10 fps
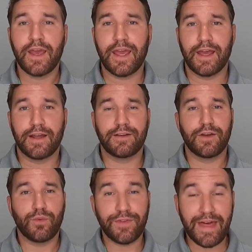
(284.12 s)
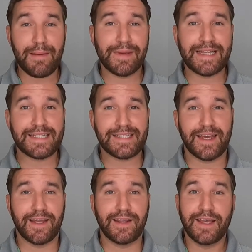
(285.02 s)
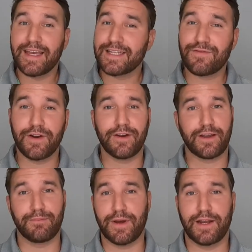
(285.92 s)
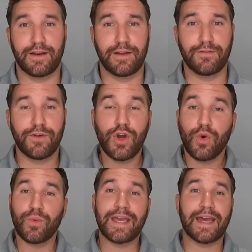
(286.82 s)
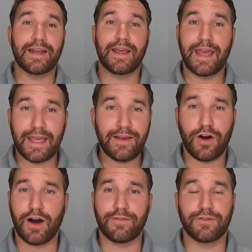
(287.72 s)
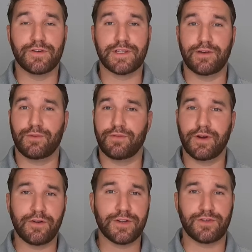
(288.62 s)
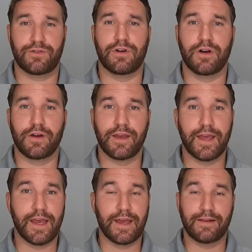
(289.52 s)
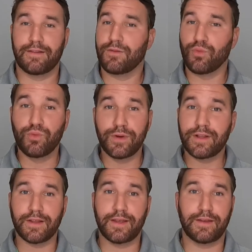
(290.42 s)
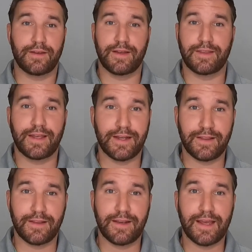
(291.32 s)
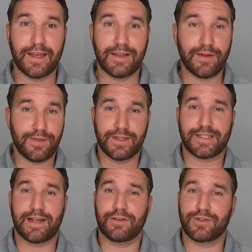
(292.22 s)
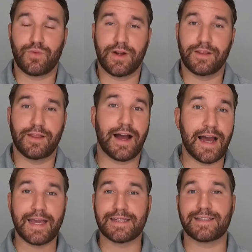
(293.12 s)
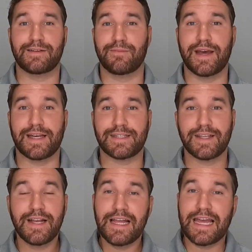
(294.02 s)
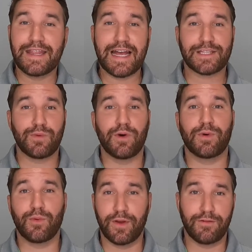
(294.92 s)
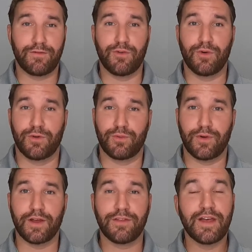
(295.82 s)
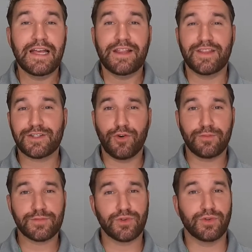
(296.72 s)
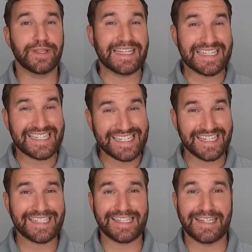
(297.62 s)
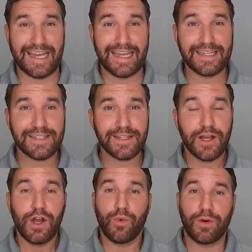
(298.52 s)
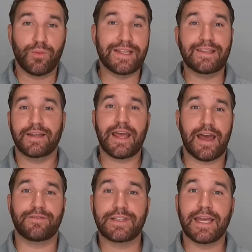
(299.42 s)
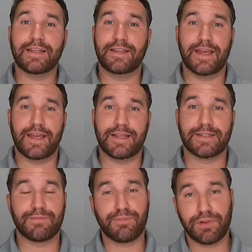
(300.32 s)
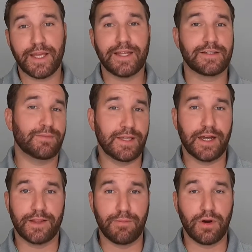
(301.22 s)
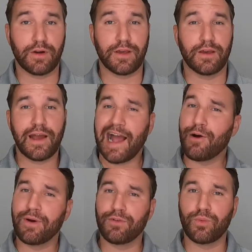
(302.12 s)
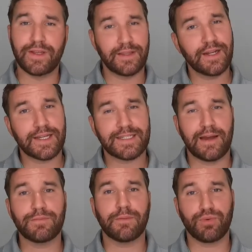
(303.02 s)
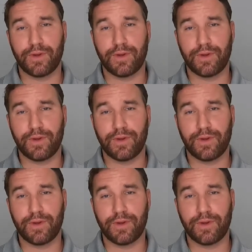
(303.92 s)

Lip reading: And with that being said, it's very competitive. We had 8 offers that were very strong, and really at the end of the day, the sellers wanted the highest and best, and that's what we went forward with. This home sold in 6 days when we did have 10 days planned to be on the market. However, we did accept